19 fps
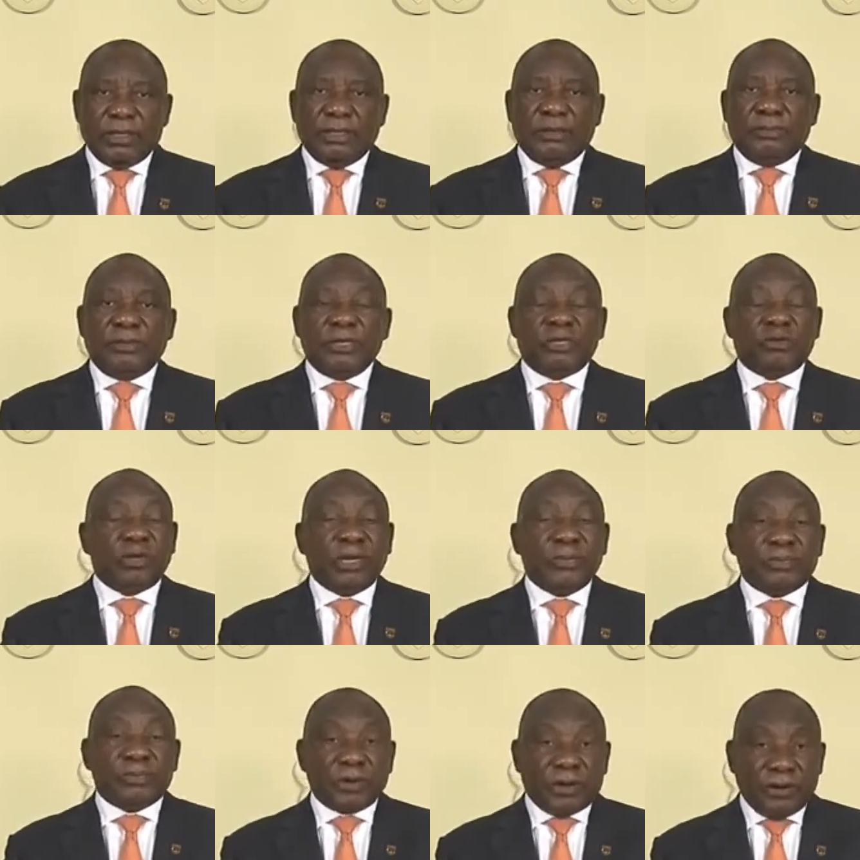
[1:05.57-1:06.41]

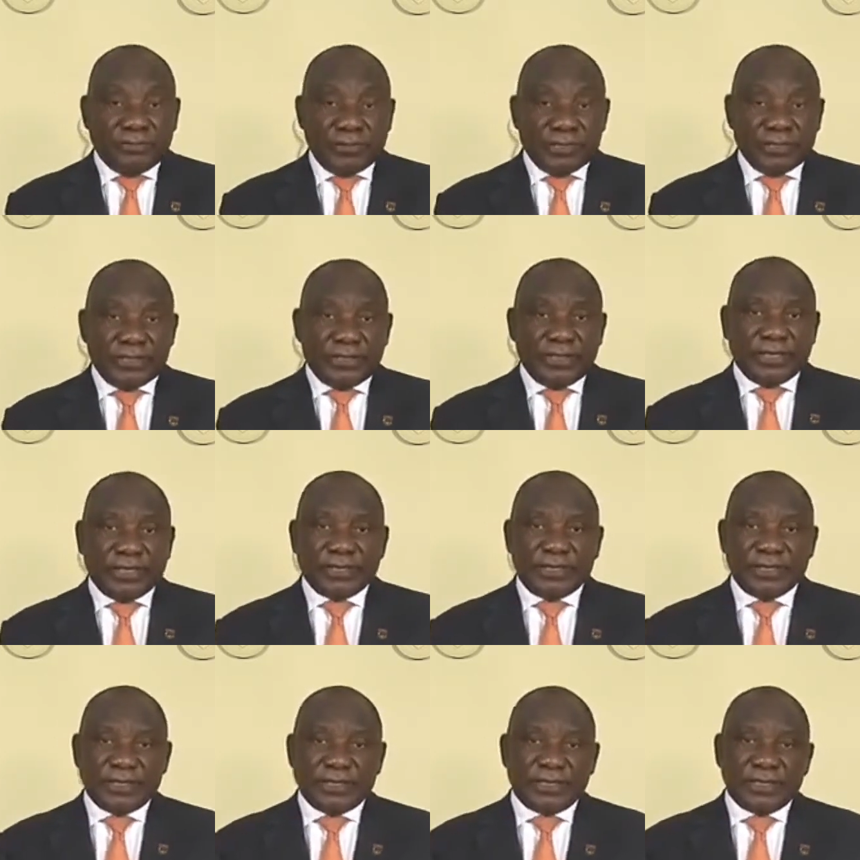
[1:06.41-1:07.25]
between
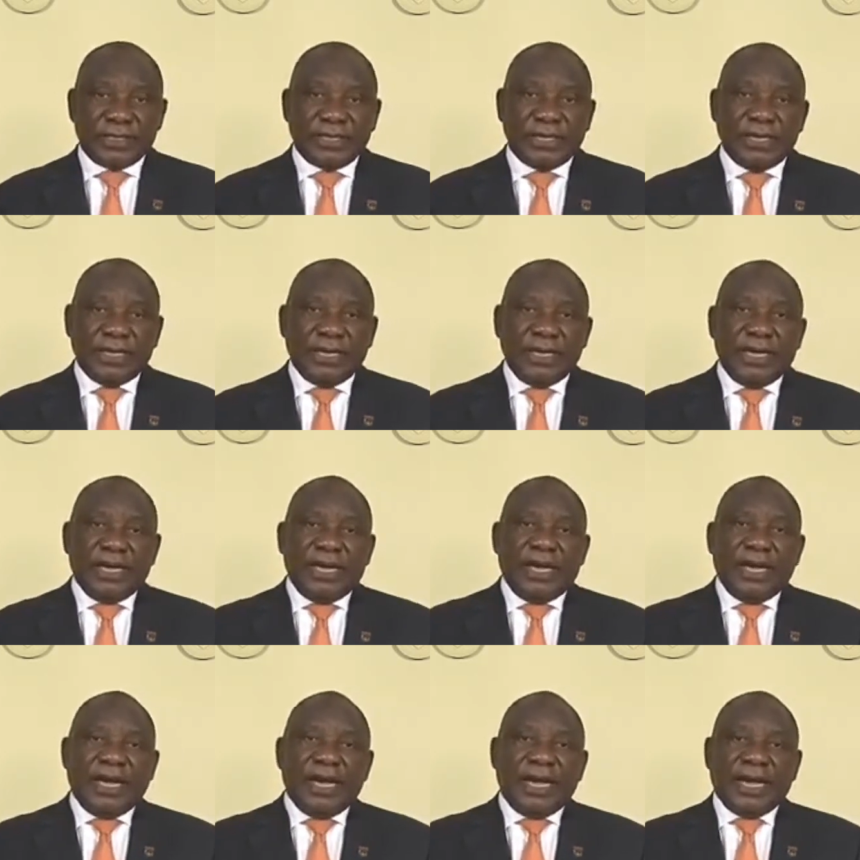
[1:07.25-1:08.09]
provinces
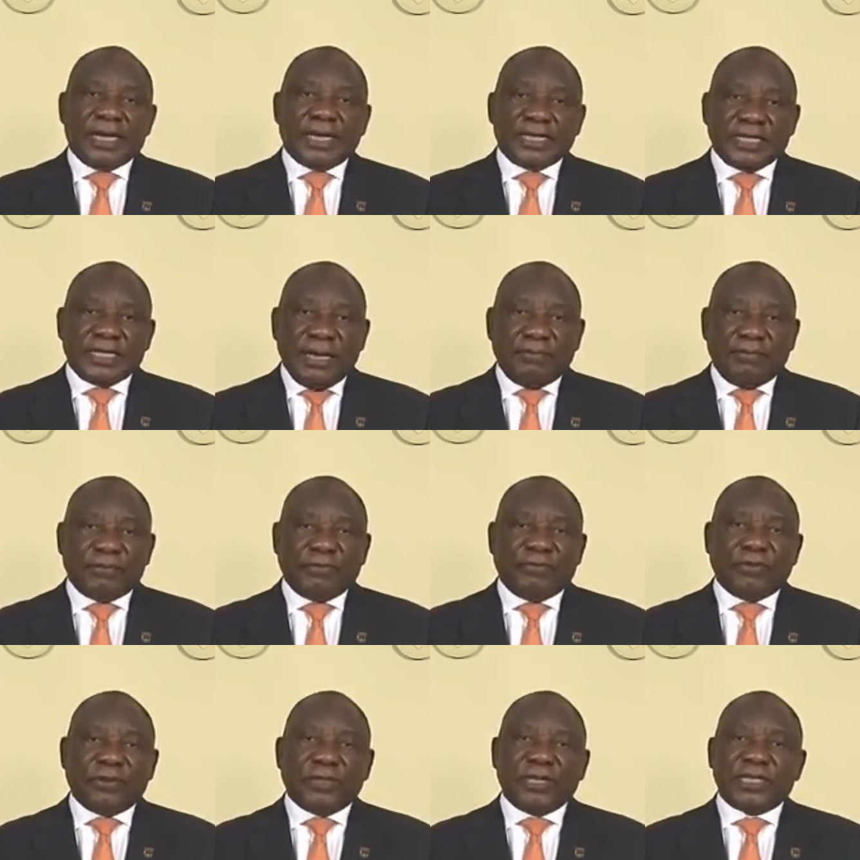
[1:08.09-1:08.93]
except
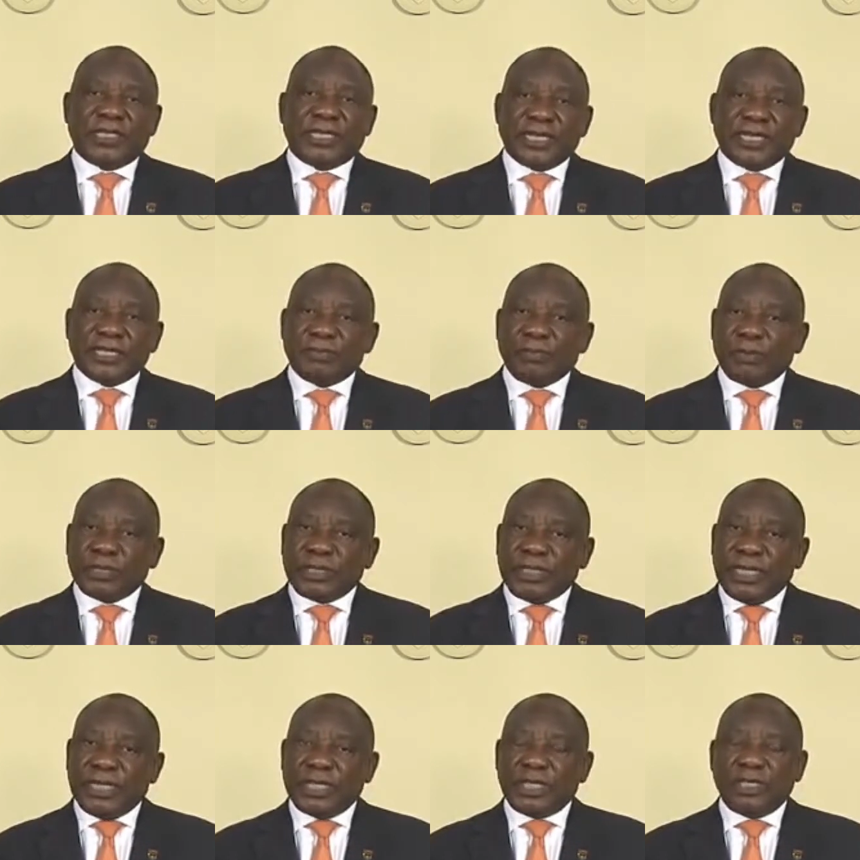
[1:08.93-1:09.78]
for the
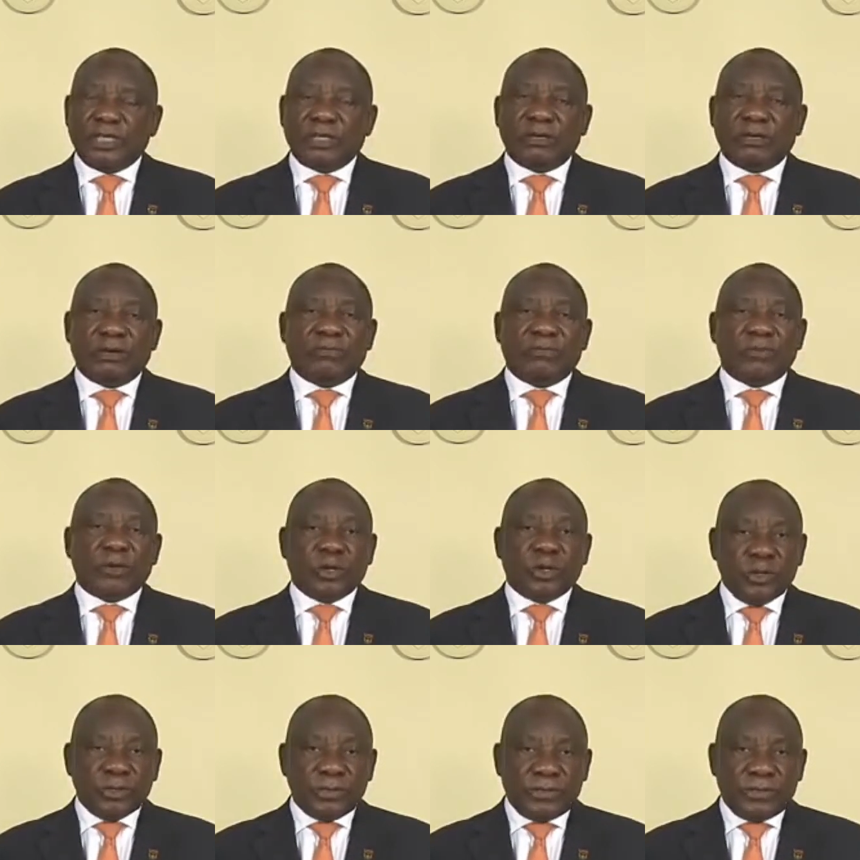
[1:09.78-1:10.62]
transportation of
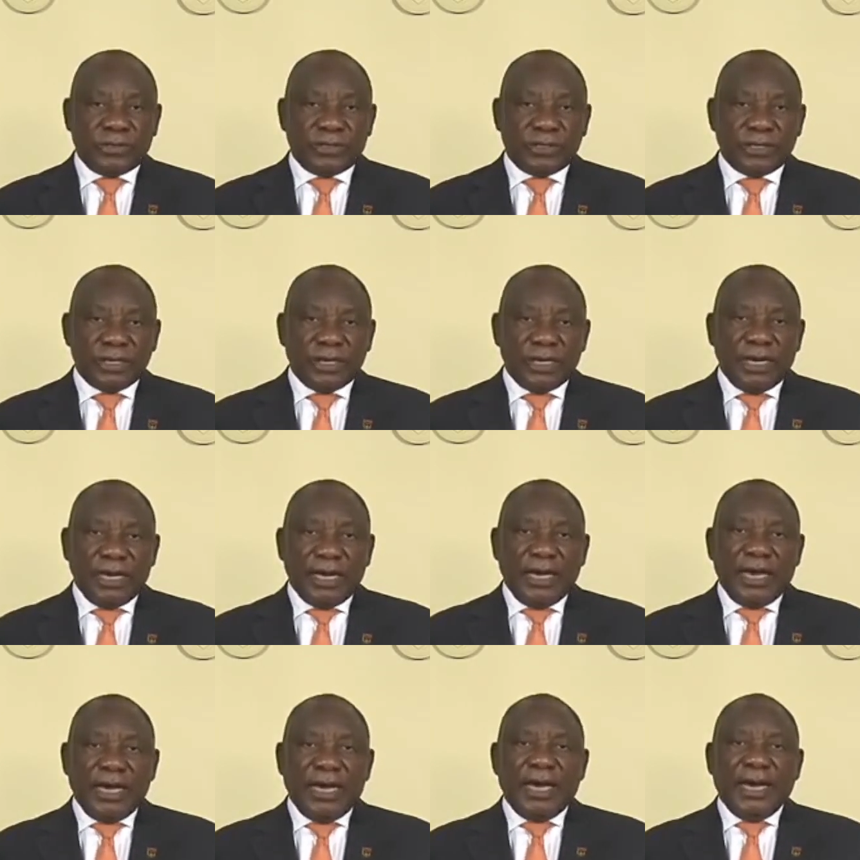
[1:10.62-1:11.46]
goods
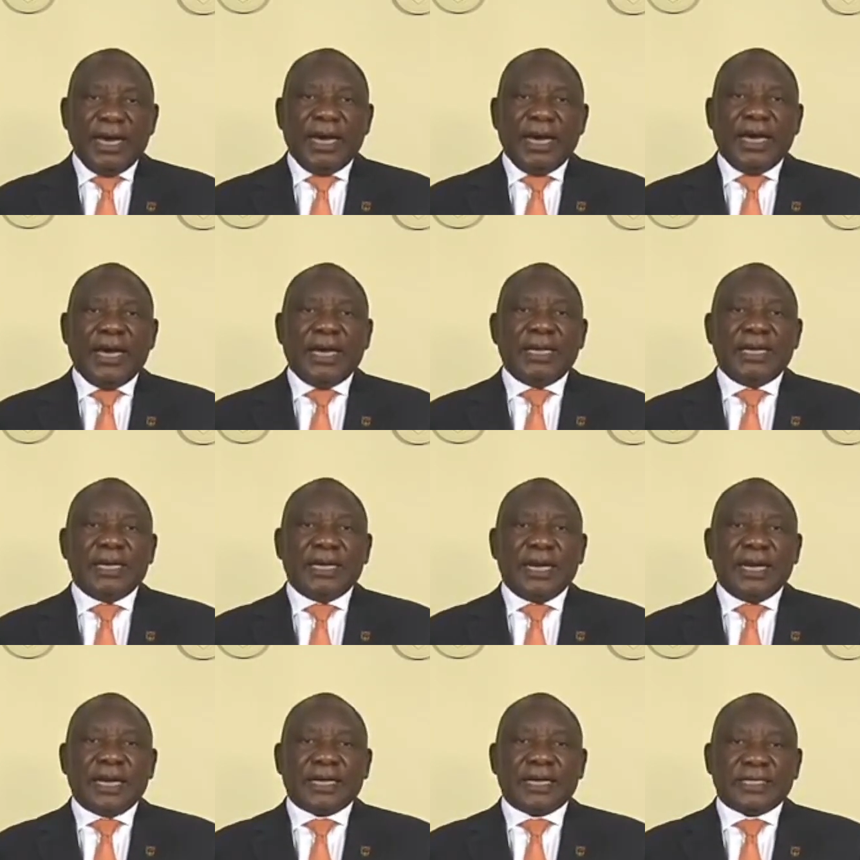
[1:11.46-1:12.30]

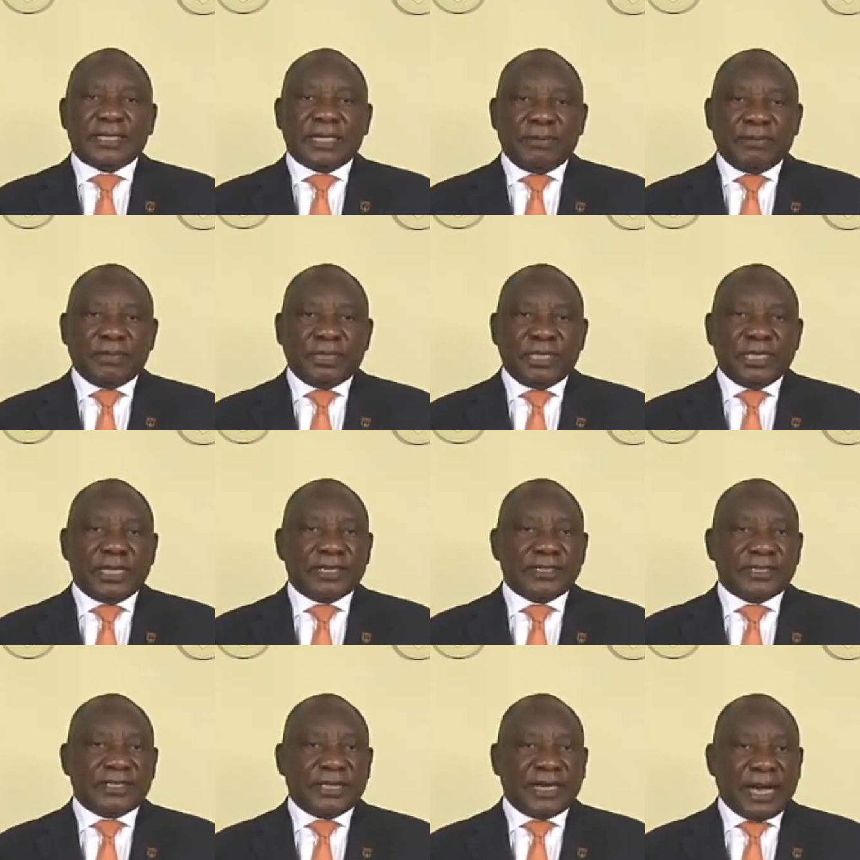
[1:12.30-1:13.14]
and
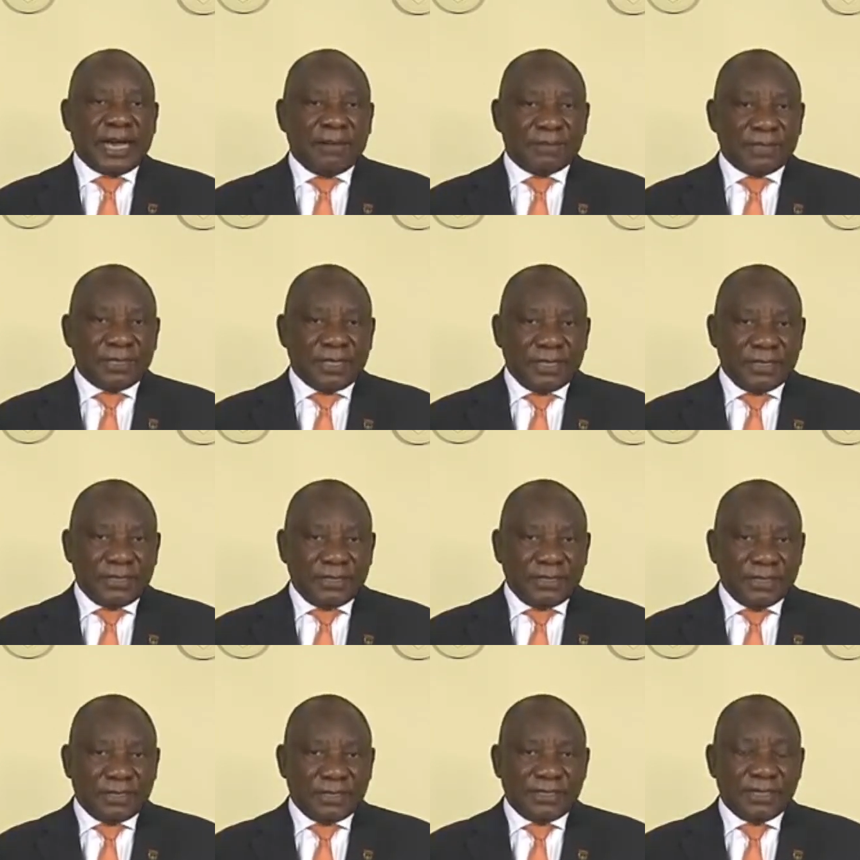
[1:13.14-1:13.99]
exceptional
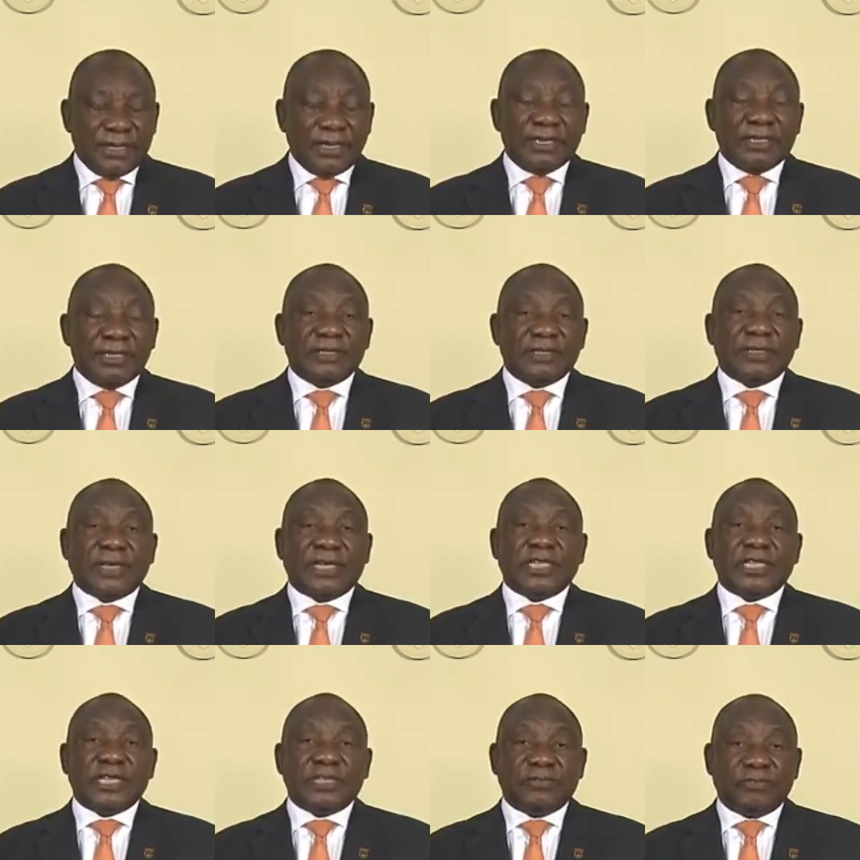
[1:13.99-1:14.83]
circumstances
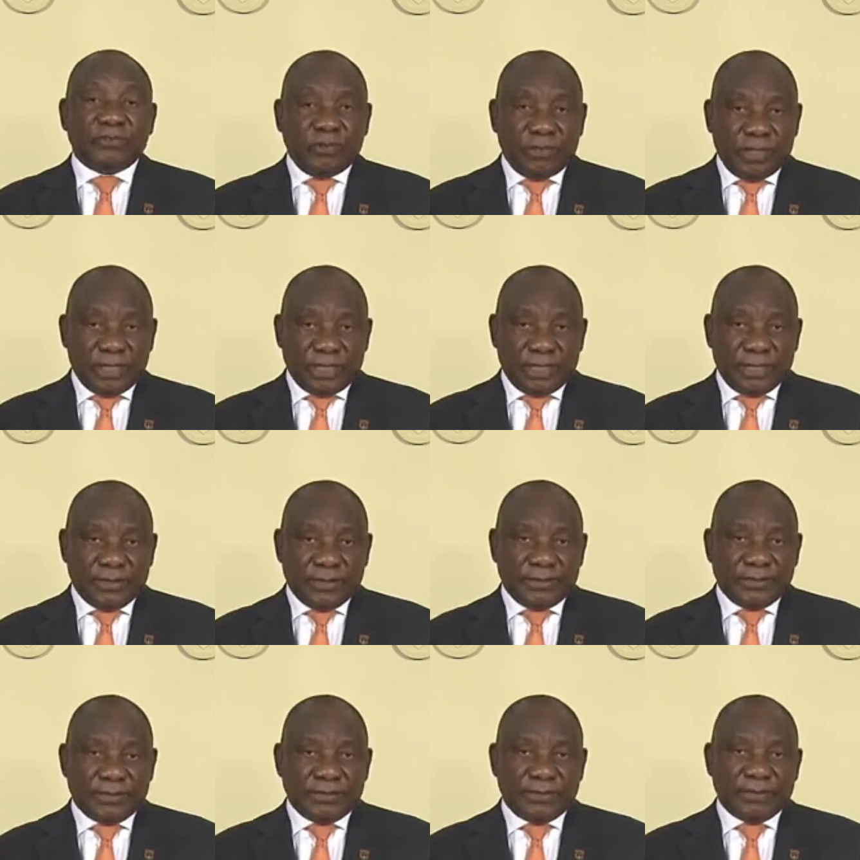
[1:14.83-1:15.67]
such as
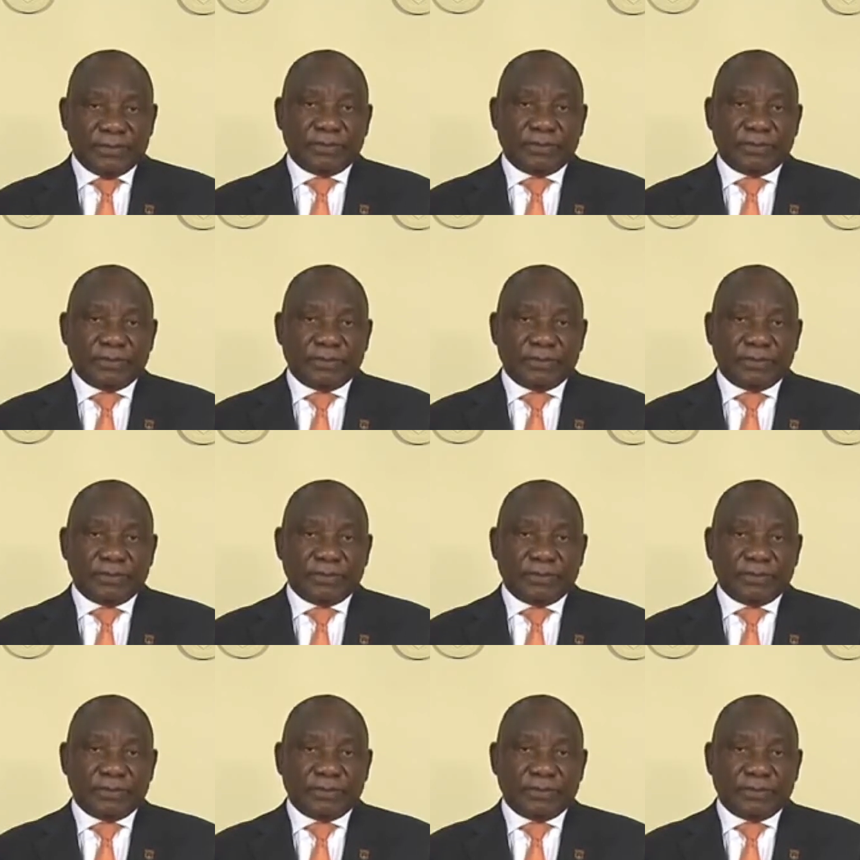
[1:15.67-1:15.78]
funerals.